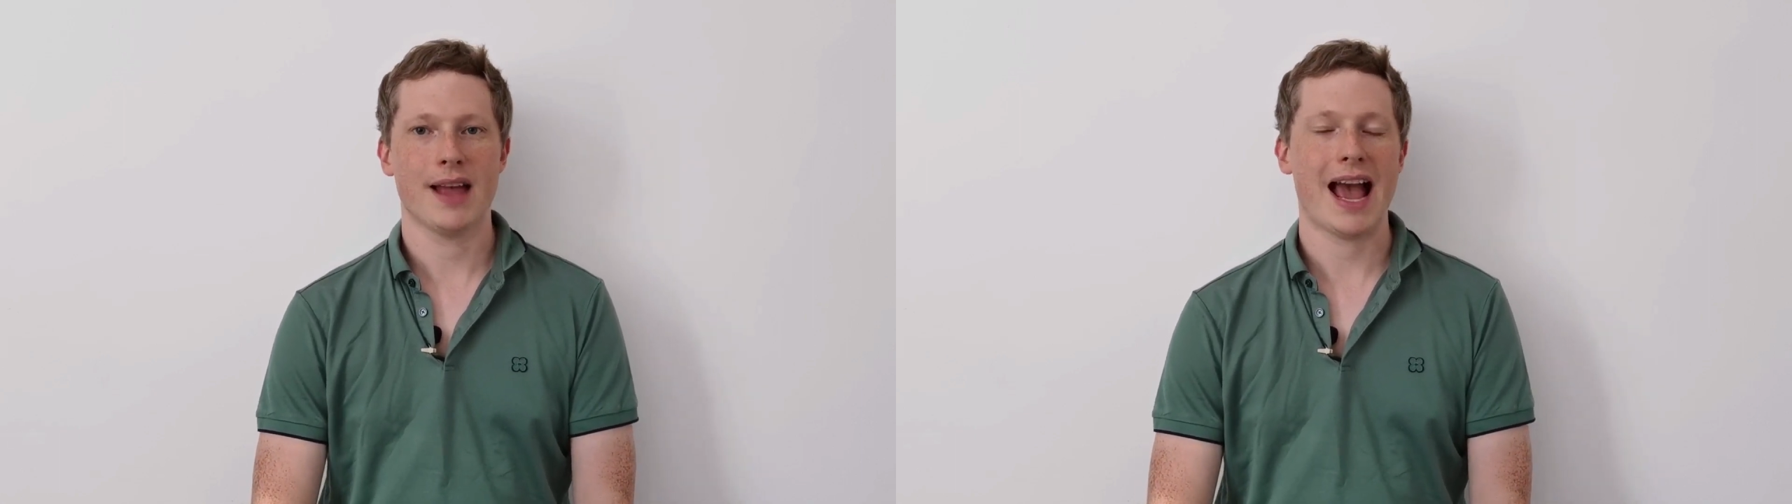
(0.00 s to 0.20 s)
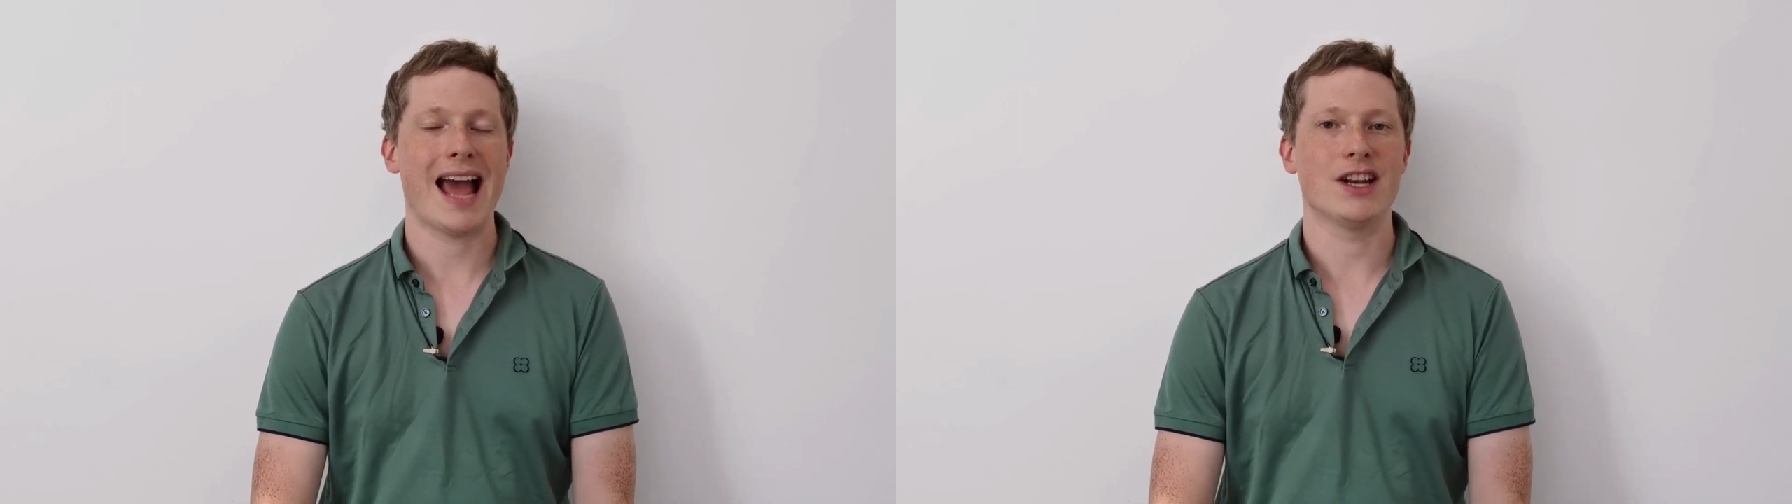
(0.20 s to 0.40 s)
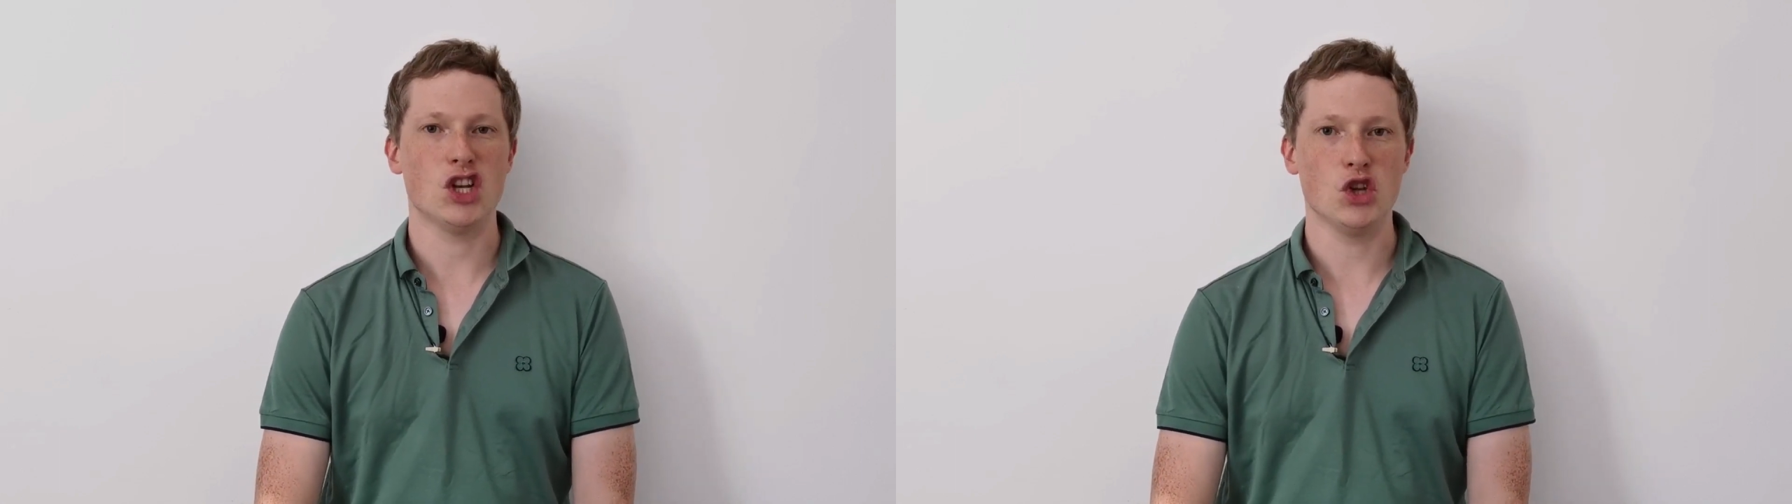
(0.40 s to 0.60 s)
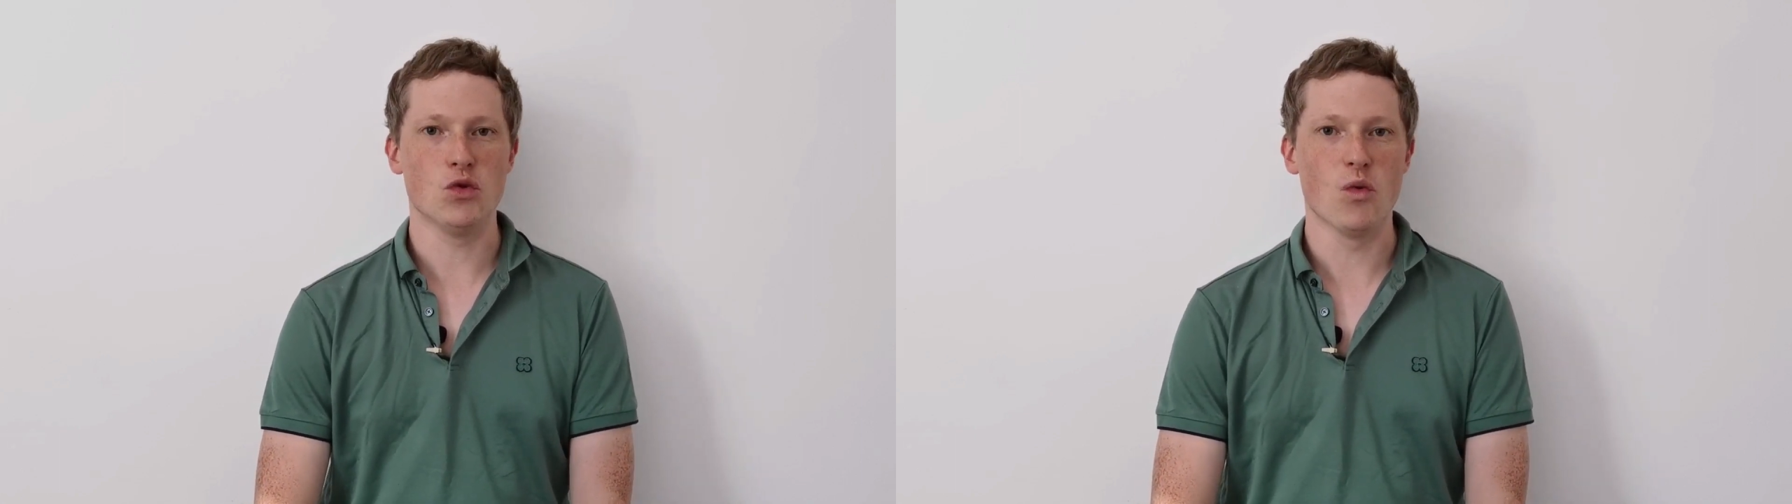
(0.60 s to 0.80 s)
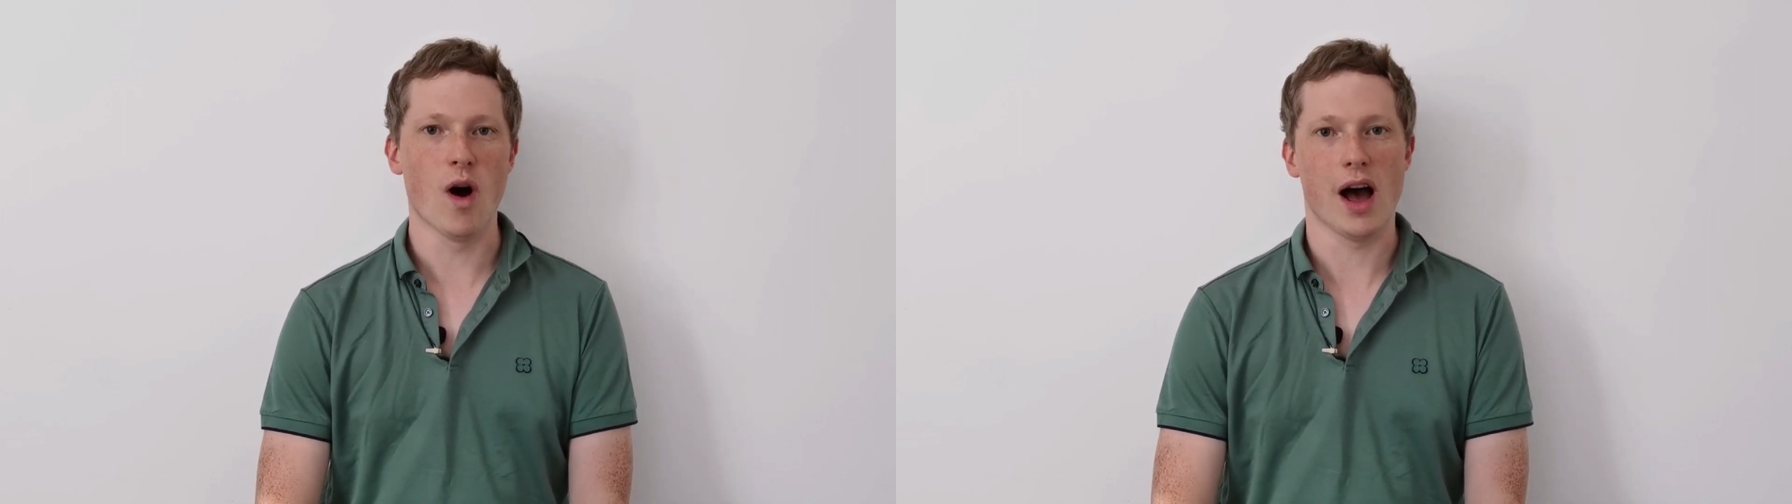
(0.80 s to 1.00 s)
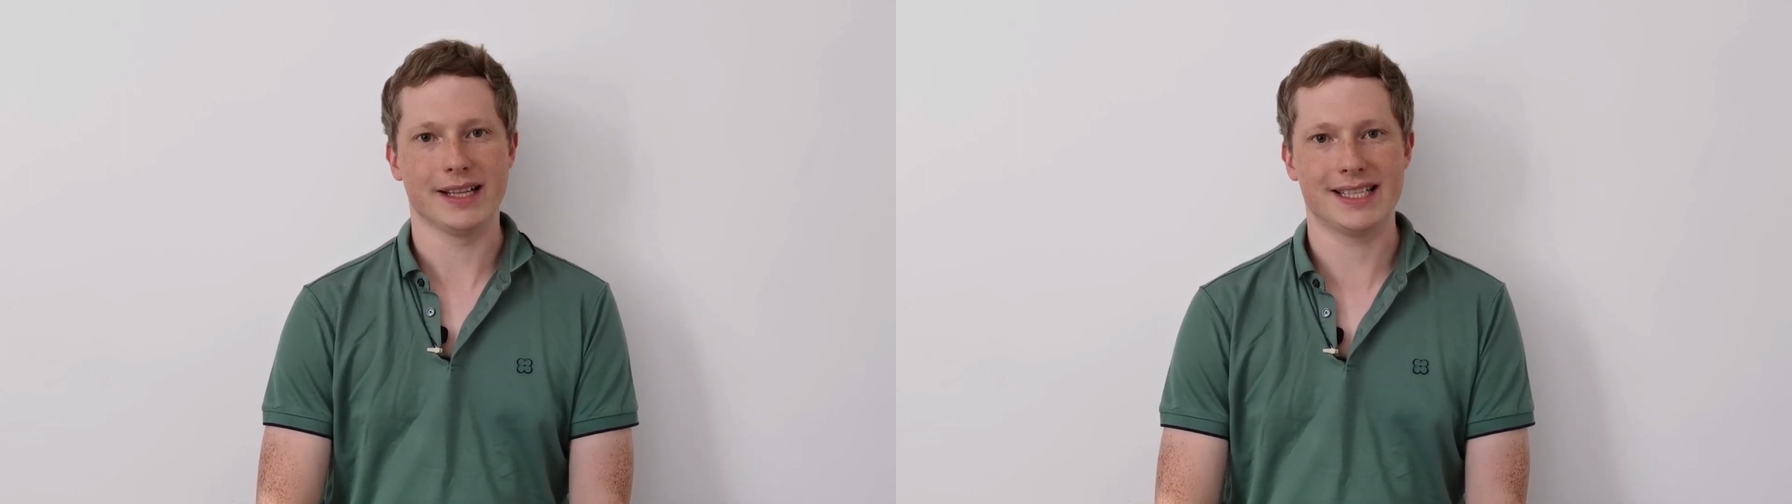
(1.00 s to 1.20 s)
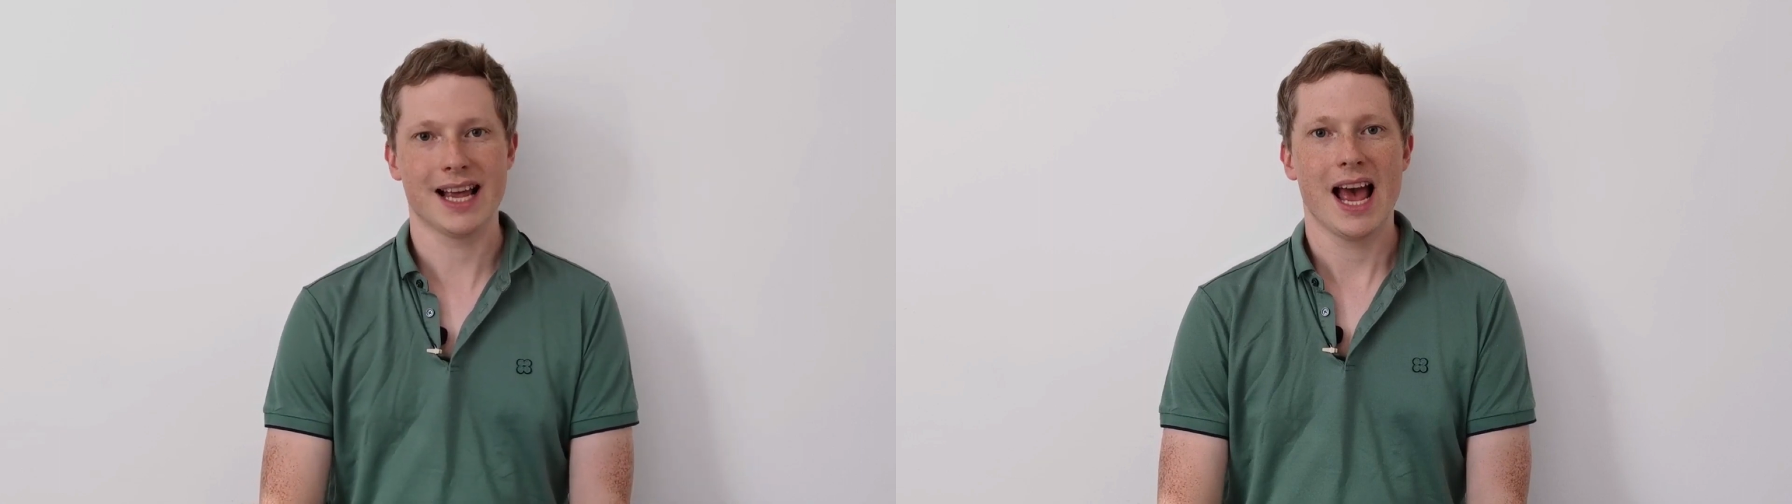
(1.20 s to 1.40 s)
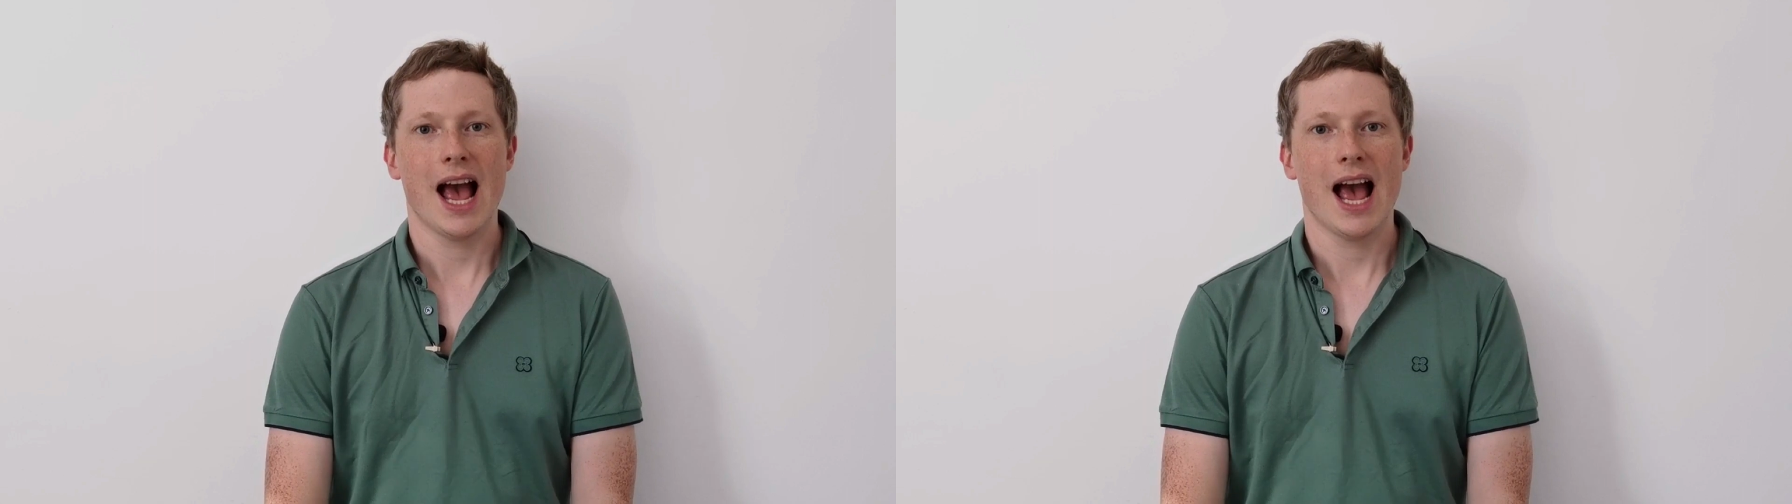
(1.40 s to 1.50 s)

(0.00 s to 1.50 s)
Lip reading: and new words.